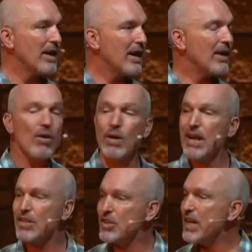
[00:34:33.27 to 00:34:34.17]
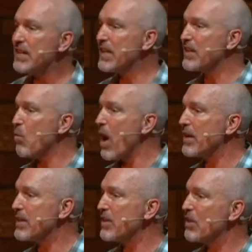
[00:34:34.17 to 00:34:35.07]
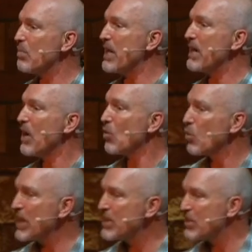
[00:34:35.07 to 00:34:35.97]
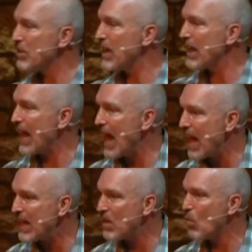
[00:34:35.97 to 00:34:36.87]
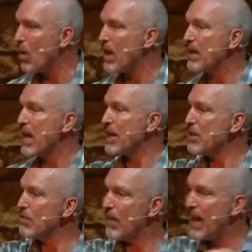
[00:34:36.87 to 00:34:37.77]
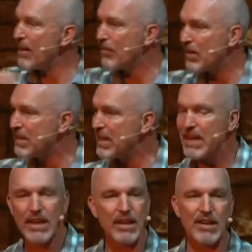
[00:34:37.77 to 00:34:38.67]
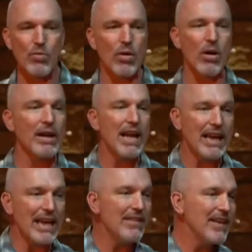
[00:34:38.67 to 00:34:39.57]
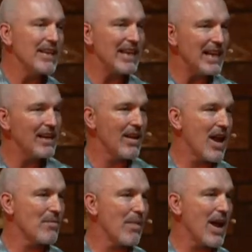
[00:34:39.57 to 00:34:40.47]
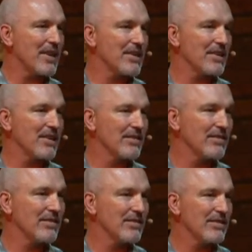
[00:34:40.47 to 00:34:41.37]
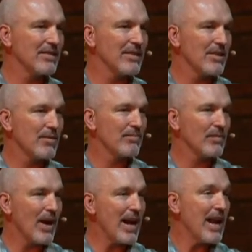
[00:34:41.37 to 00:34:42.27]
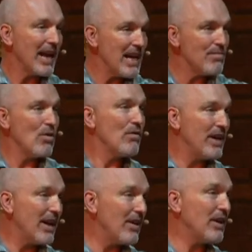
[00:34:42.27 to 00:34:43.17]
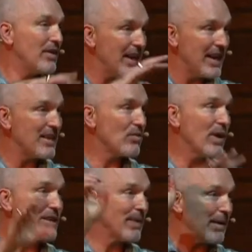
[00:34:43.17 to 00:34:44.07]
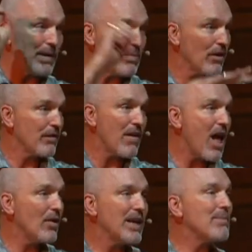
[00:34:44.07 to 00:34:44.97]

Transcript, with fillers: No, Jesus wants you to be richer than anyone you've ever seen in this world, even Elon Musk right? He moved here, you think he's rich, man. People are following him.